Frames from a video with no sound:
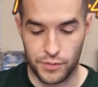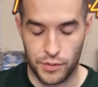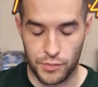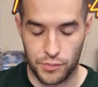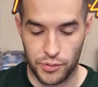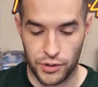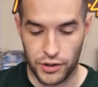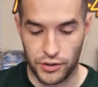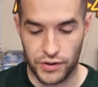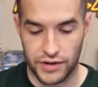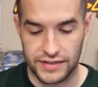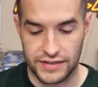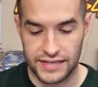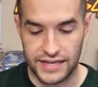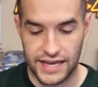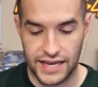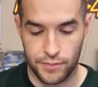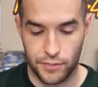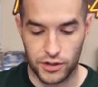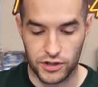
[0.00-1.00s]
That'd be pretty
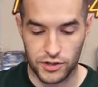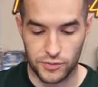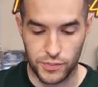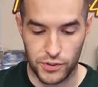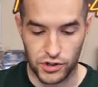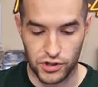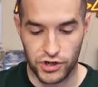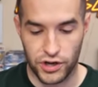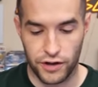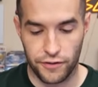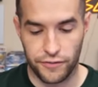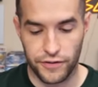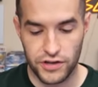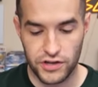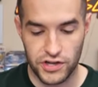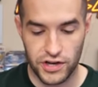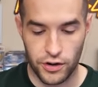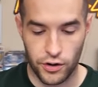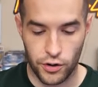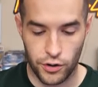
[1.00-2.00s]
crazy. Cannonball, Spear,
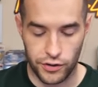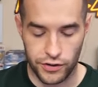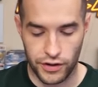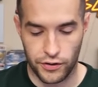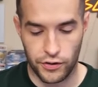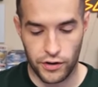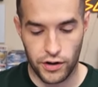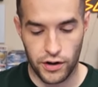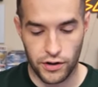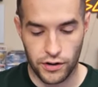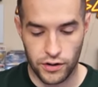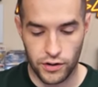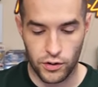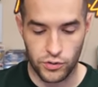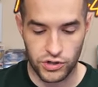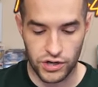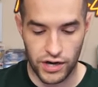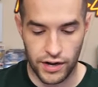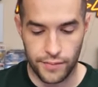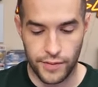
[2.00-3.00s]
Shellfish, Heart of the Underdog,
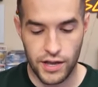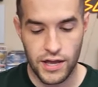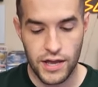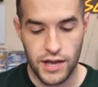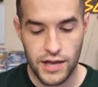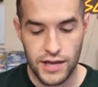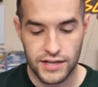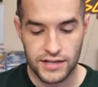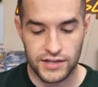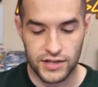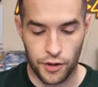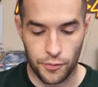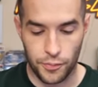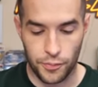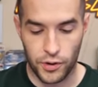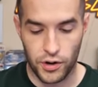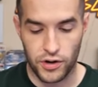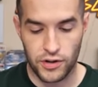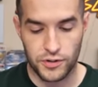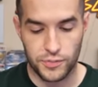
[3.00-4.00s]
Ojama,
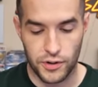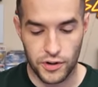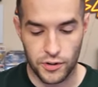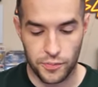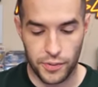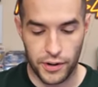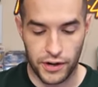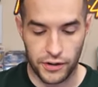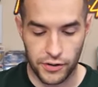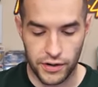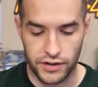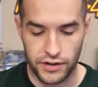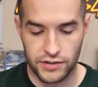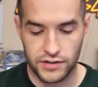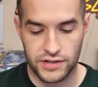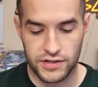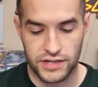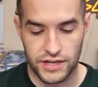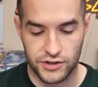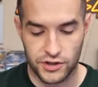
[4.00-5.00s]
Stealthbird, Spear of the Pot of
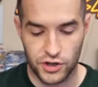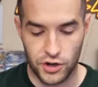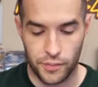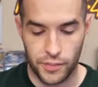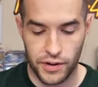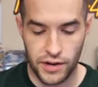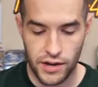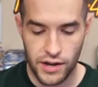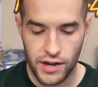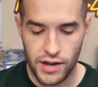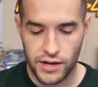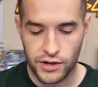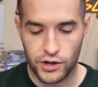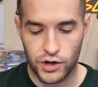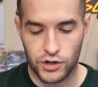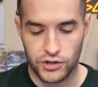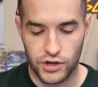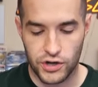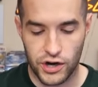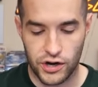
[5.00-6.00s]
Greed, Sea Serpent,
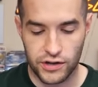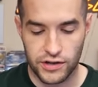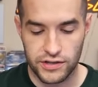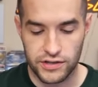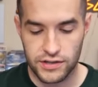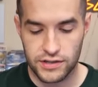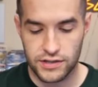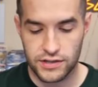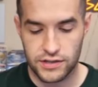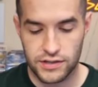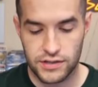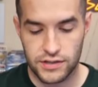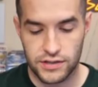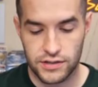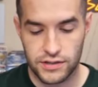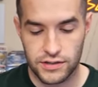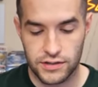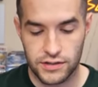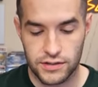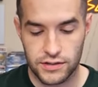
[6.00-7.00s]
Curse of
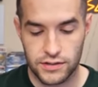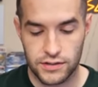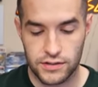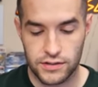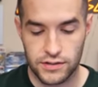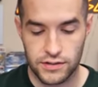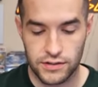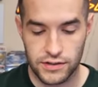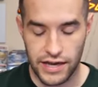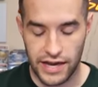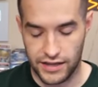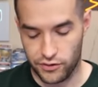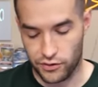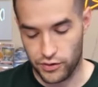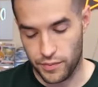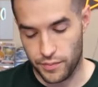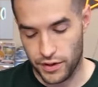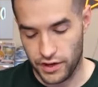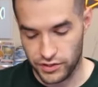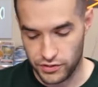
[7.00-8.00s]
Darkness, and the
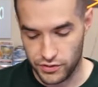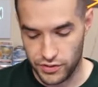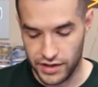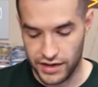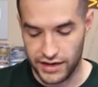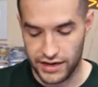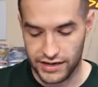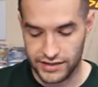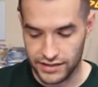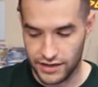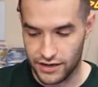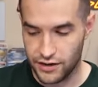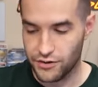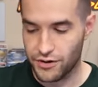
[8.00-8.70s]
Grand Maju Day Aiza.